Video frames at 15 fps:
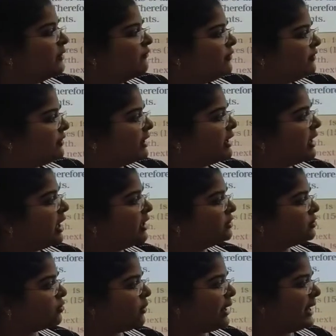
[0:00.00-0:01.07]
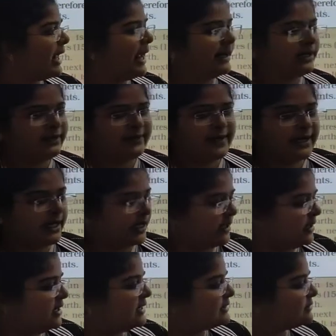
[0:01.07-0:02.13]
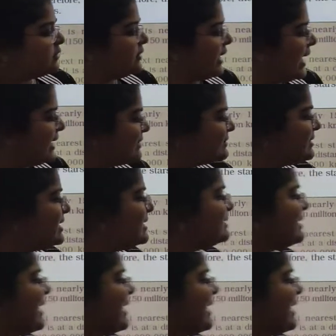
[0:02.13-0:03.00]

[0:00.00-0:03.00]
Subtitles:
we will learn through an activity. So next is